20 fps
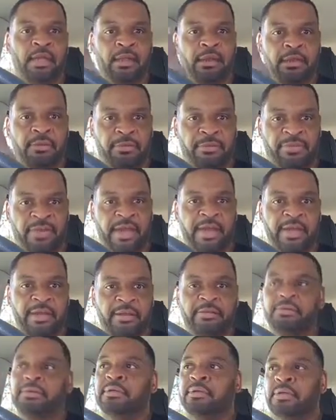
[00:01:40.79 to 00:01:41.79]

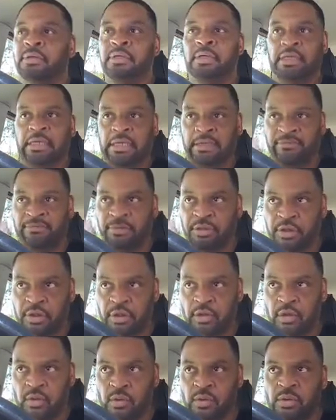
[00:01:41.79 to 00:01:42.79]
then if
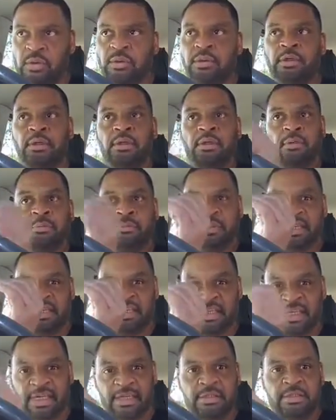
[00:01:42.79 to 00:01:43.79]
you
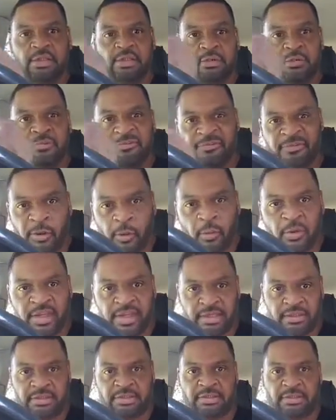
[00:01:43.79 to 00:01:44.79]
begin to
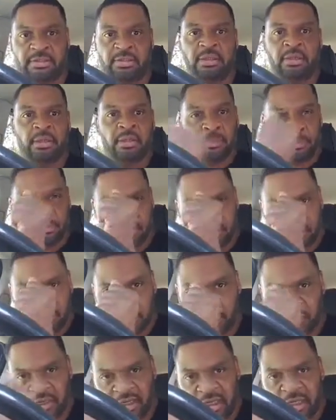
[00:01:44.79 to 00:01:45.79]
focus, put
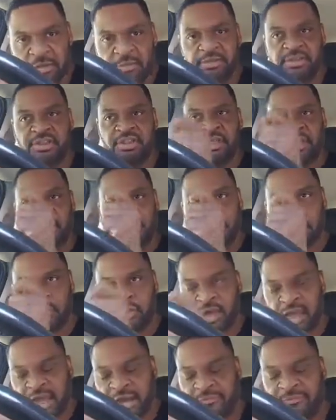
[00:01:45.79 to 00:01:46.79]
your energy, your
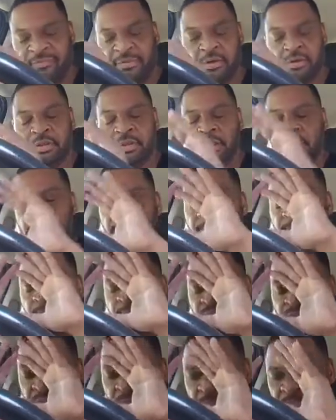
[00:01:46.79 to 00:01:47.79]
effort,
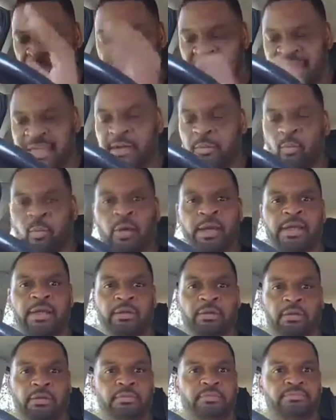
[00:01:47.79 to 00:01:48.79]
make it
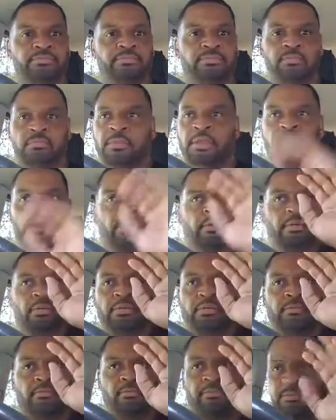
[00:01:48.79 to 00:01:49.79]
real,
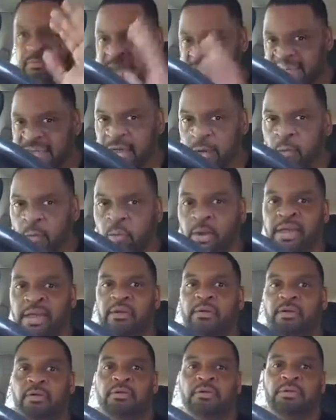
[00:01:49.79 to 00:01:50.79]

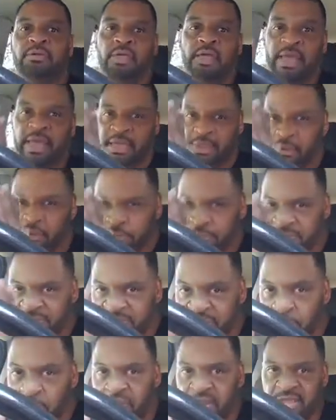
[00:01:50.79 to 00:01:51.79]
and you
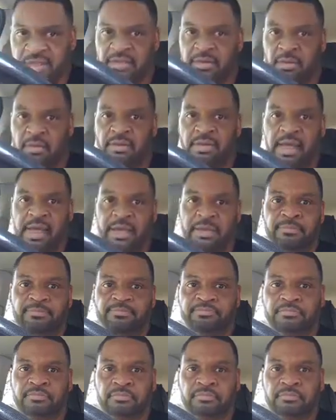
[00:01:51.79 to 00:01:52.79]
focus on that,
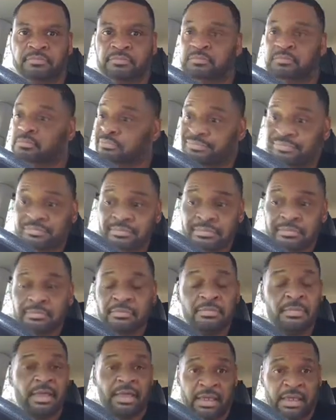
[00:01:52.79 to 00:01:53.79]

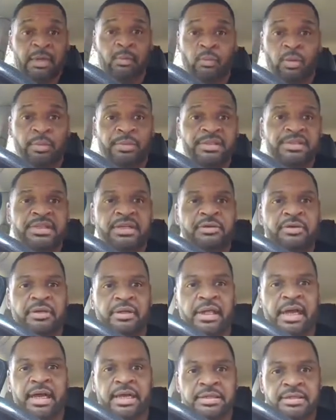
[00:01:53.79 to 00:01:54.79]
it will
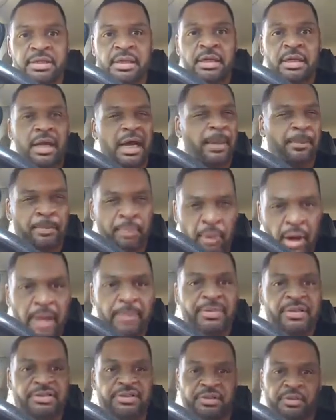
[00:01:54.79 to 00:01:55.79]
materialize. I
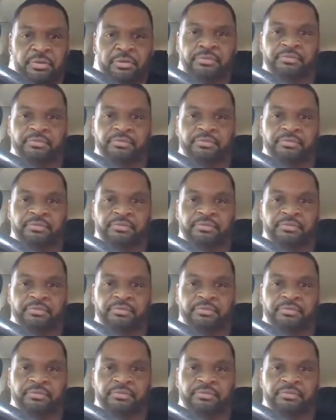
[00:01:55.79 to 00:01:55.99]
promise you.